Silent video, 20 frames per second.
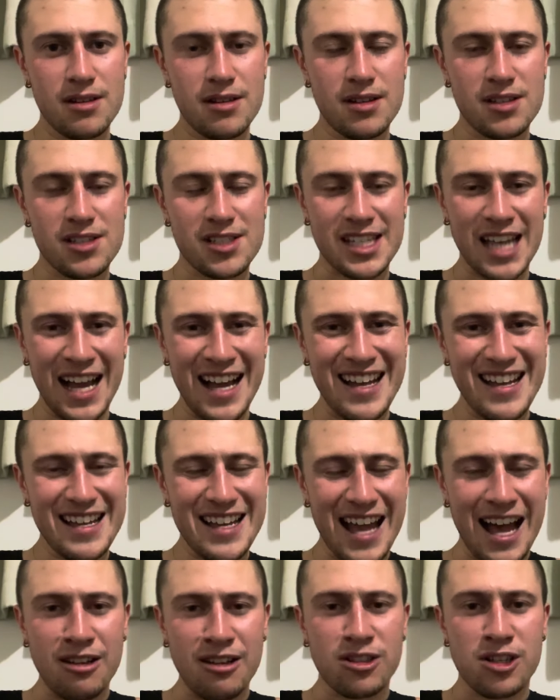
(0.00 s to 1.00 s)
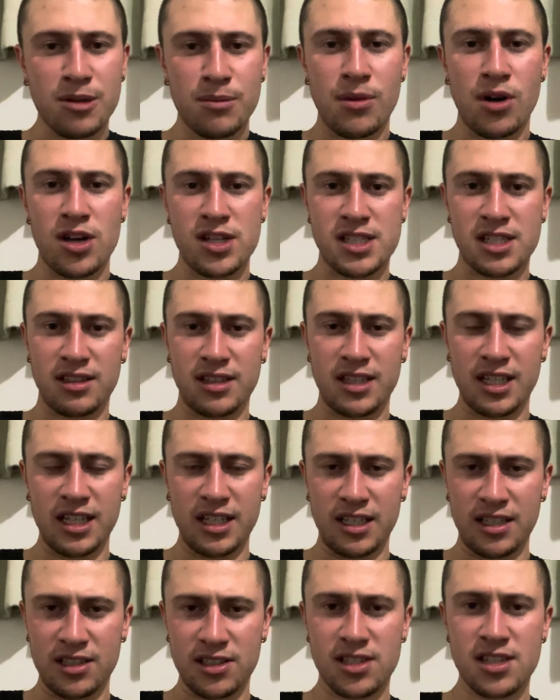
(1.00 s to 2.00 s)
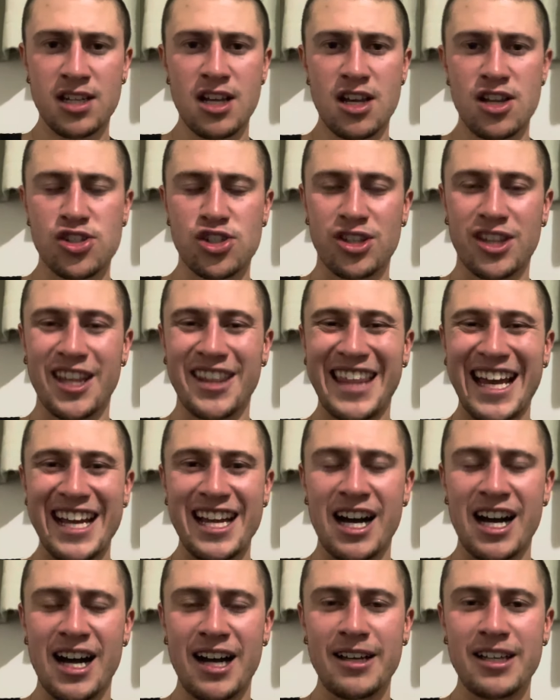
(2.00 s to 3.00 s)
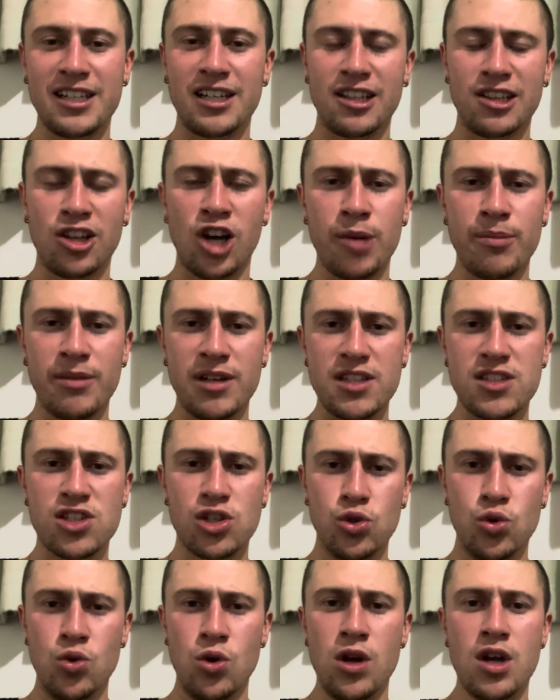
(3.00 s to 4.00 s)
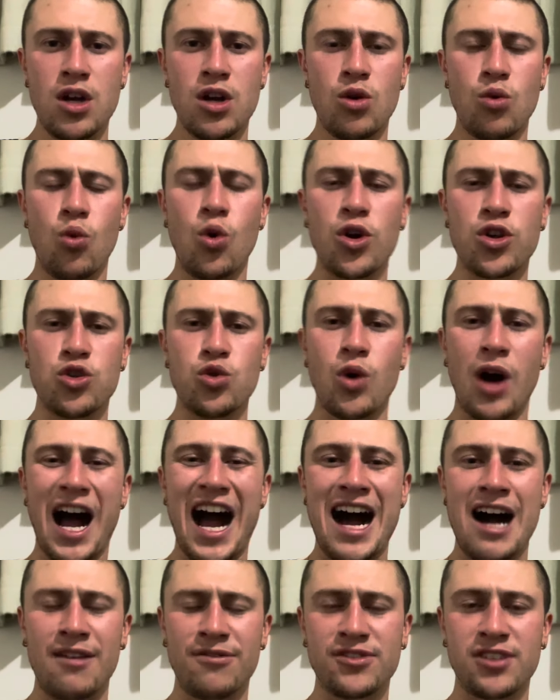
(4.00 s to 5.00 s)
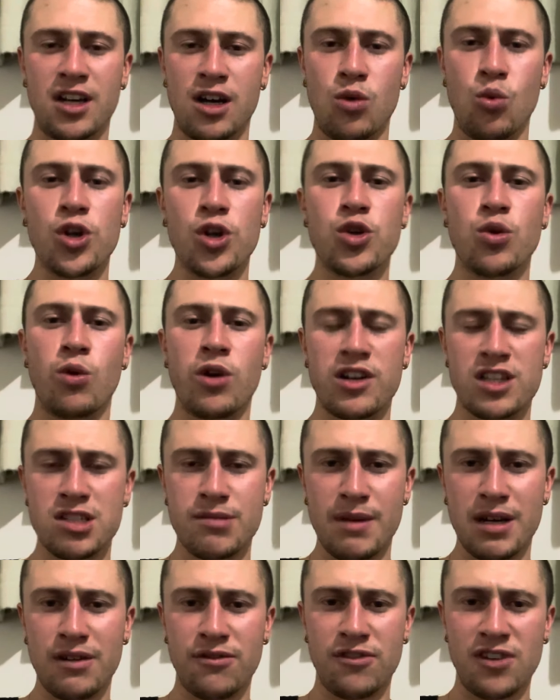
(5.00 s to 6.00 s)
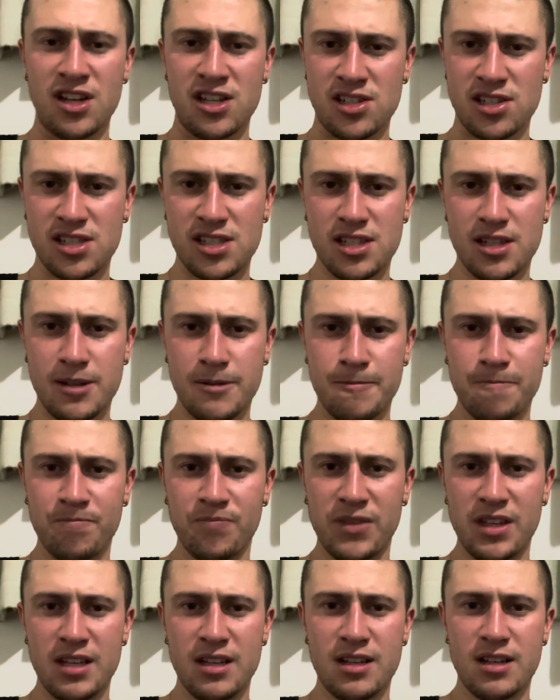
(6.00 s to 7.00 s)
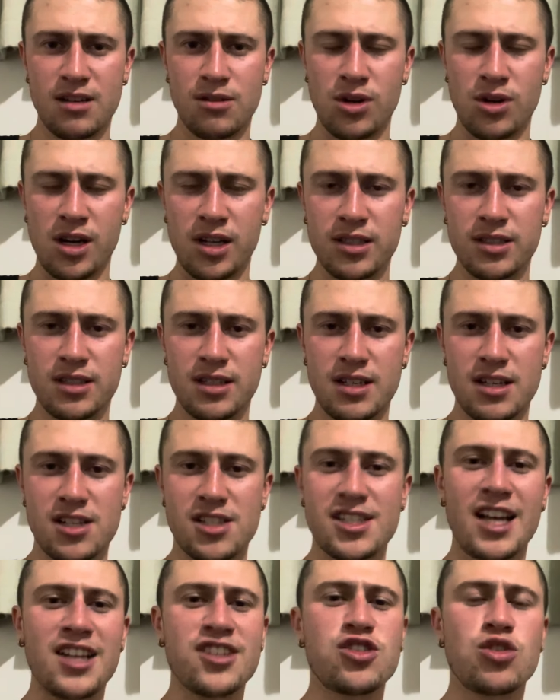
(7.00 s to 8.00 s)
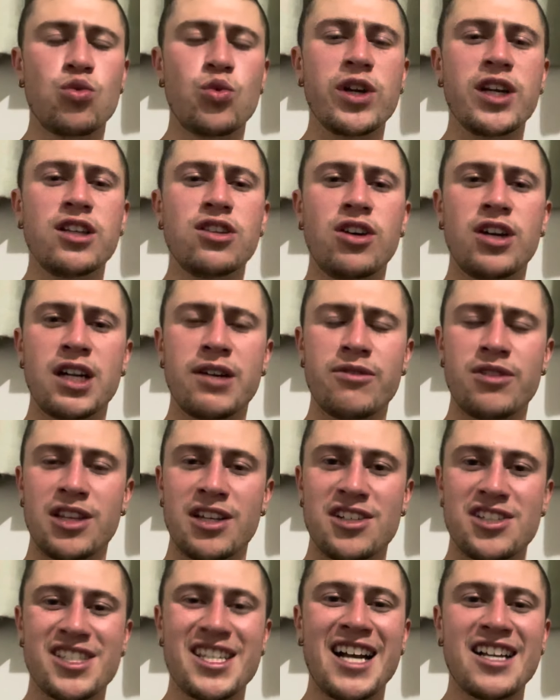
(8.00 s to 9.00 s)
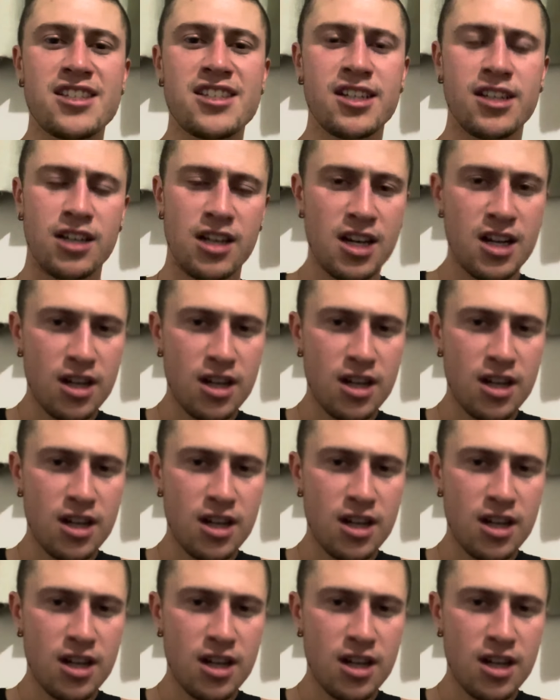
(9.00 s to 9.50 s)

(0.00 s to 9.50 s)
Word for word: start alchemizing things so that they are in alignment to what you are after, what you're wanting to manifest, right? Start to realign everything. Start to